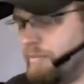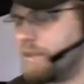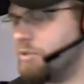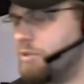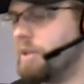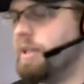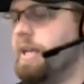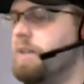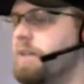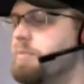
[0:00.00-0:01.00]
an additional
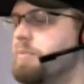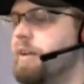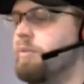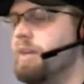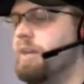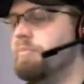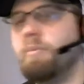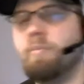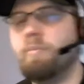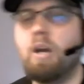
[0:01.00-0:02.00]
cost to cast
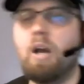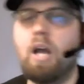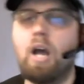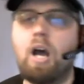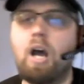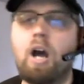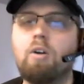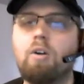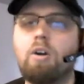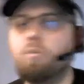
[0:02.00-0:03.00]
Harrow, sacrifice a
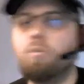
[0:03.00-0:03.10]
land,